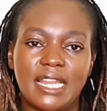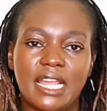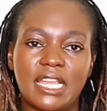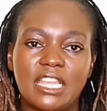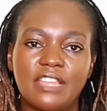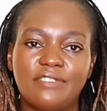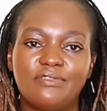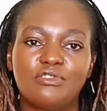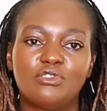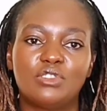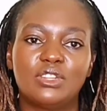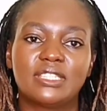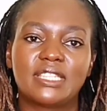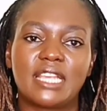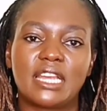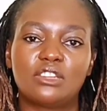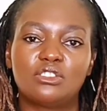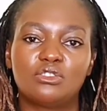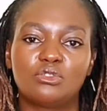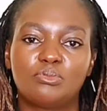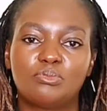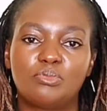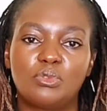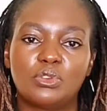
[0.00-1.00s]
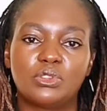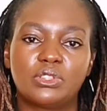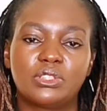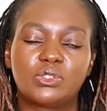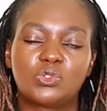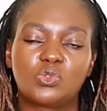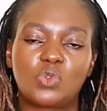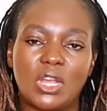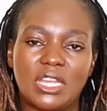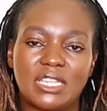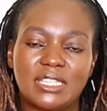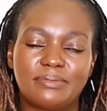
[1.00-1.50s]
Like if you decide to
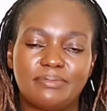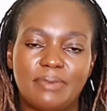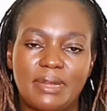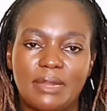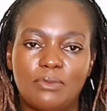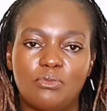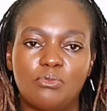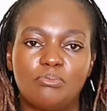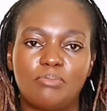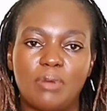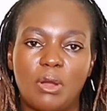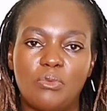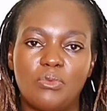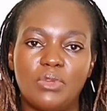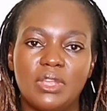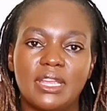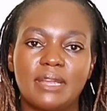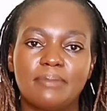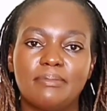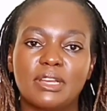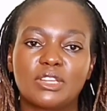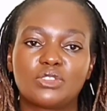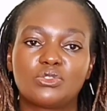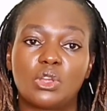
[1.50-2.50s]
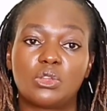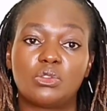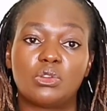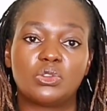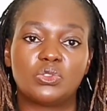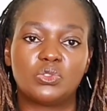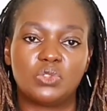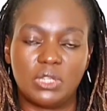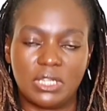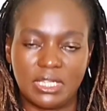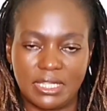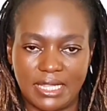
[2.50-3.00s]
post twice per week, make sure
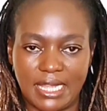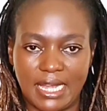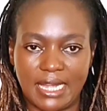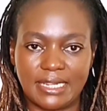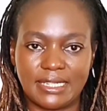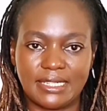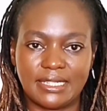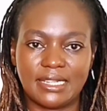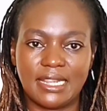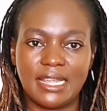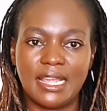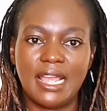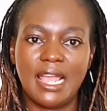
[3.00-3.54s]
you're doing that.